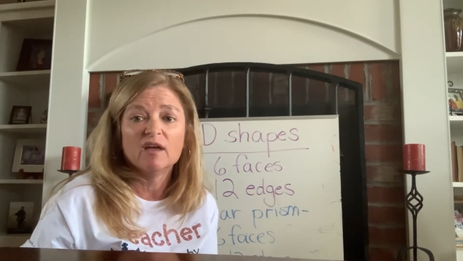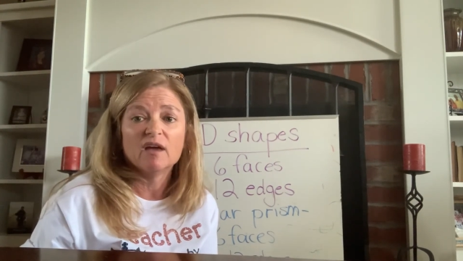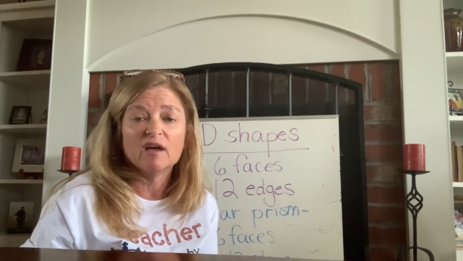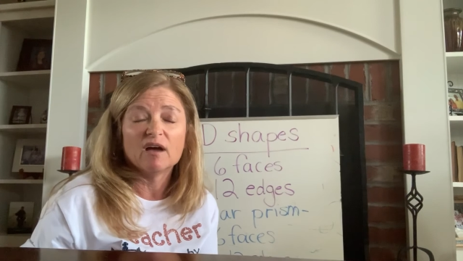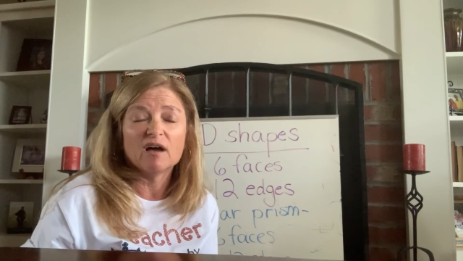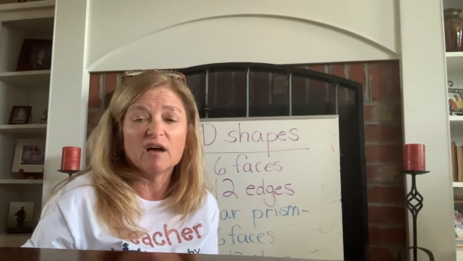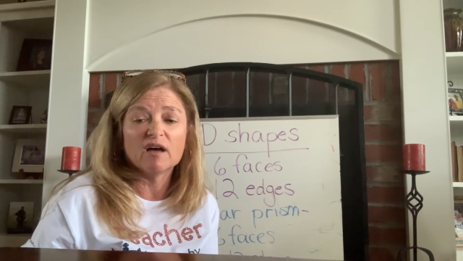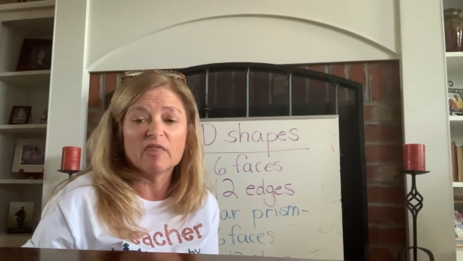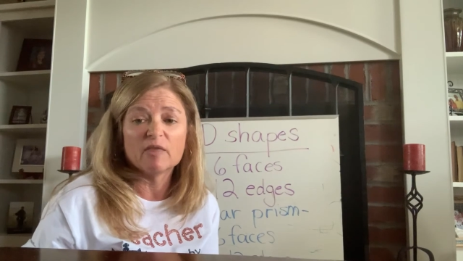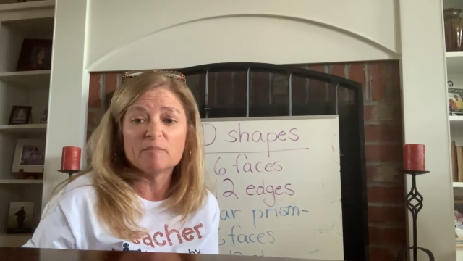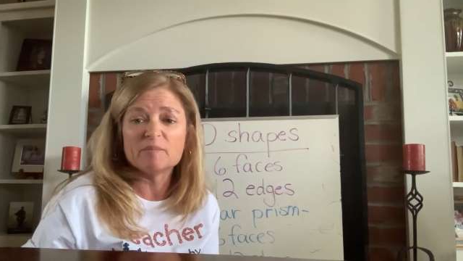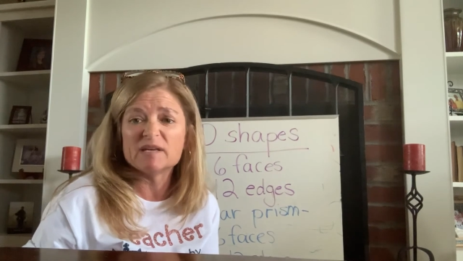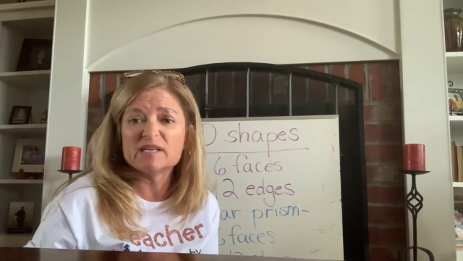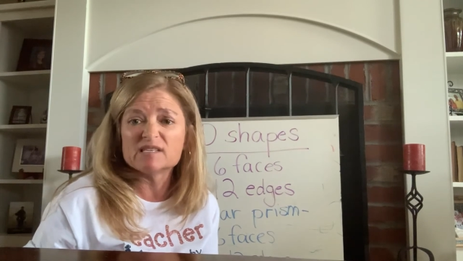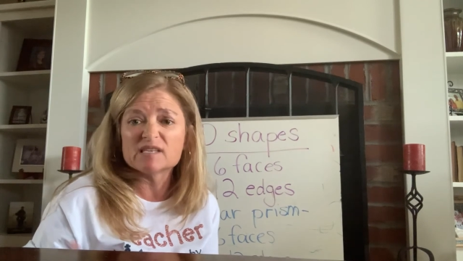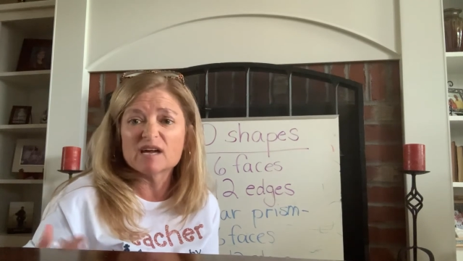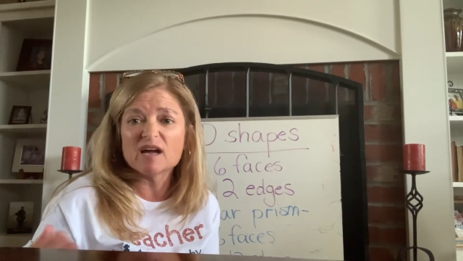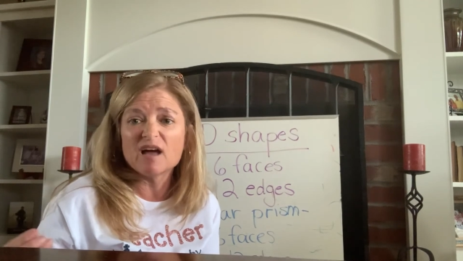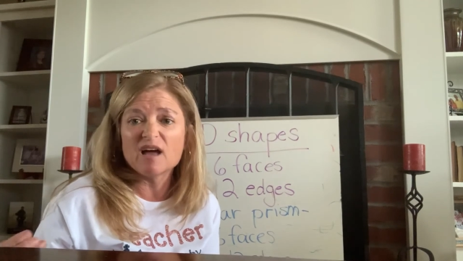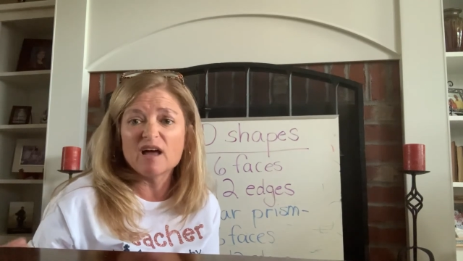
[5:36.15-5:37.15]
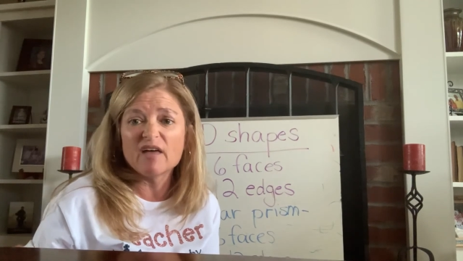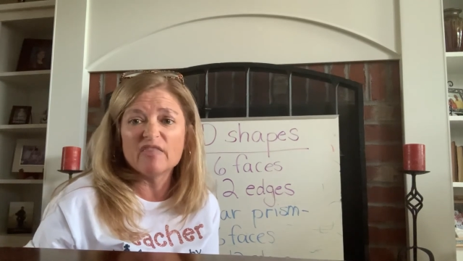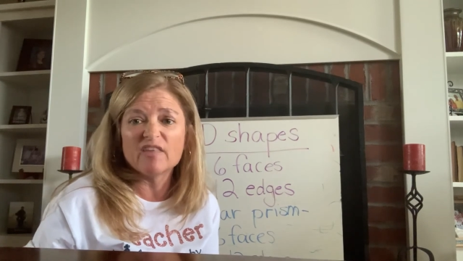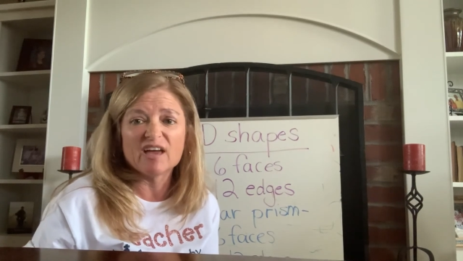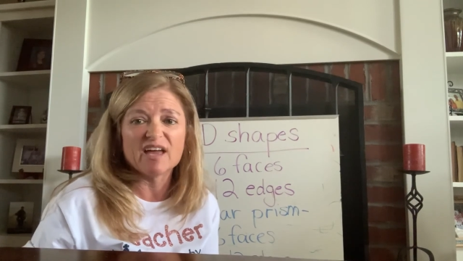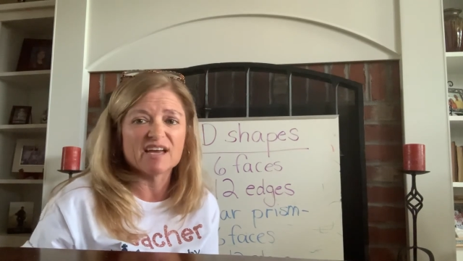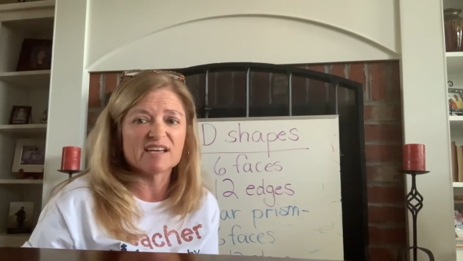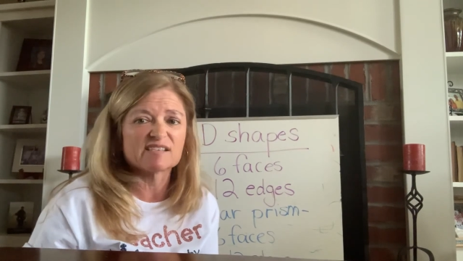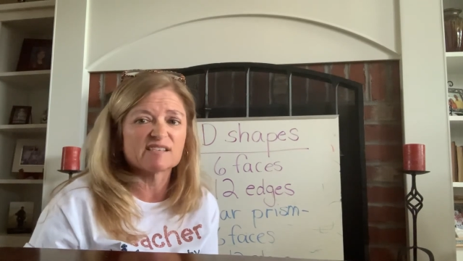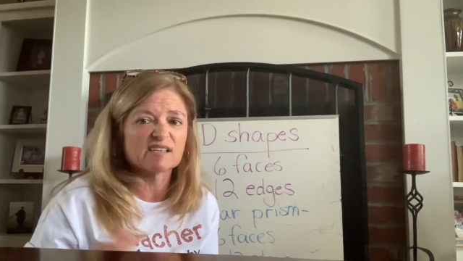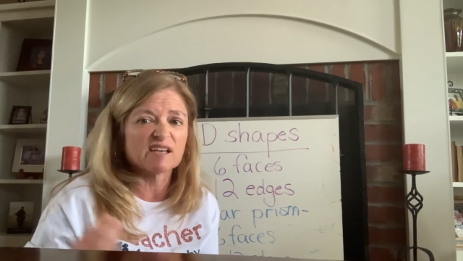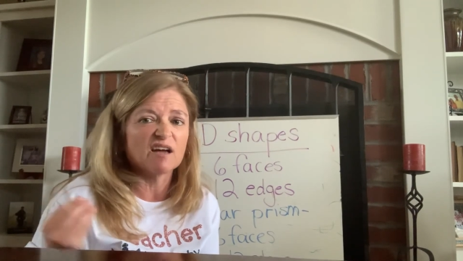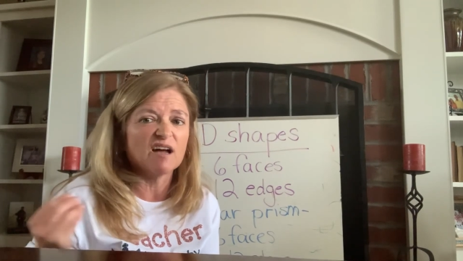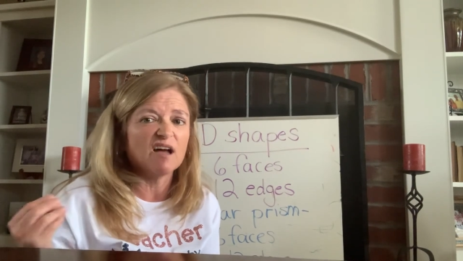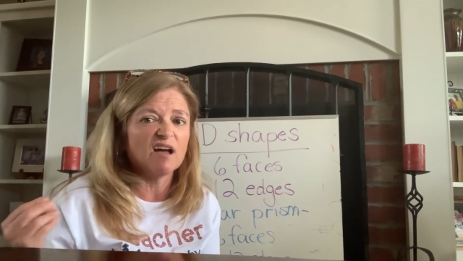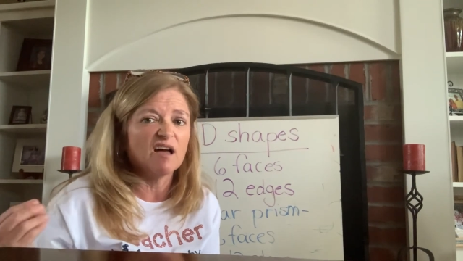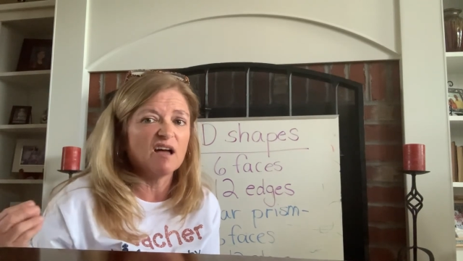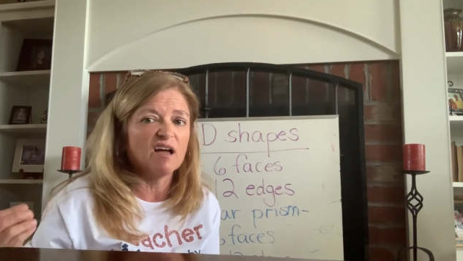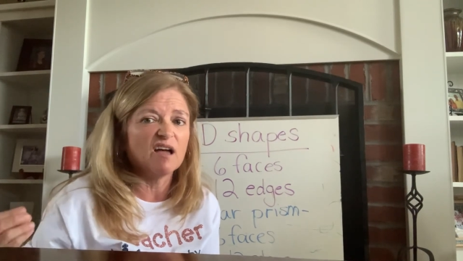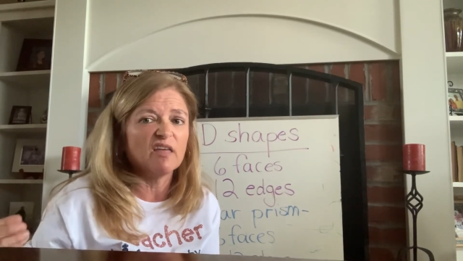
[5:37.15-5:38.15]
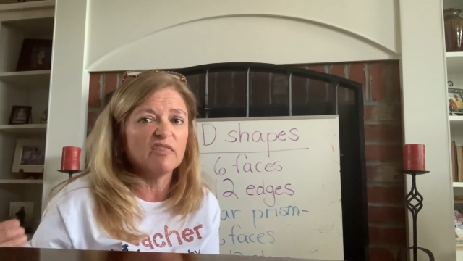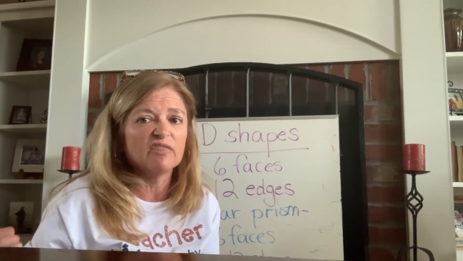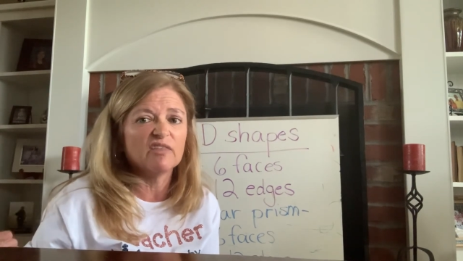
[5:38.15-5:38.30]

The pentagon, the hexagon,